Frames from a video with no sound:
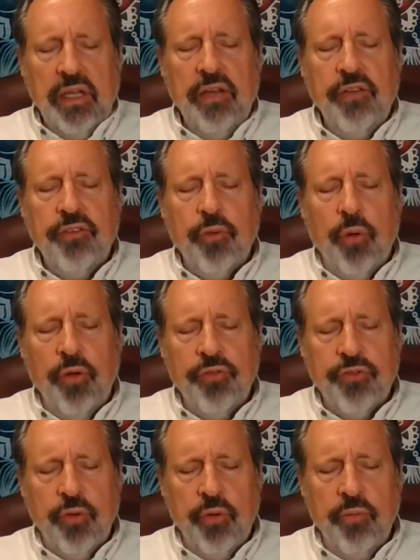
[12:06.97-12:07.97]
It is
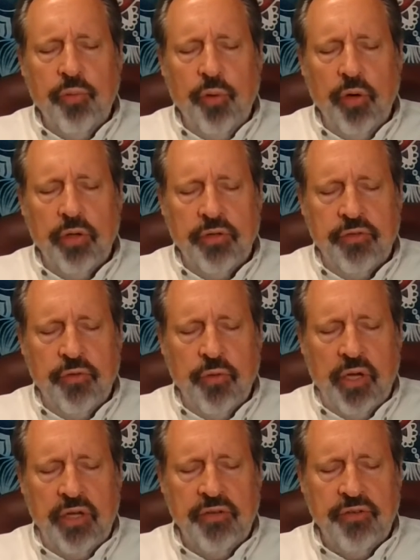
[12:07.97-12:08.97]
also important
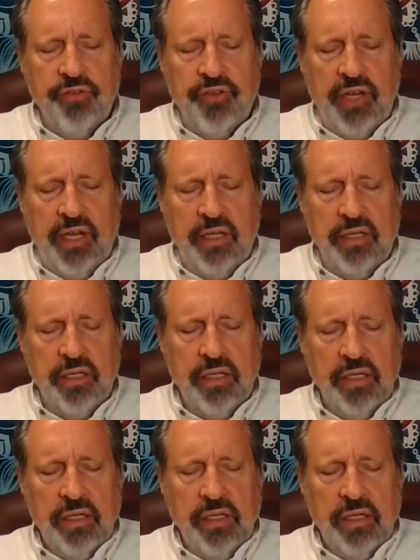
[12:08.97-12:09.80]
to understand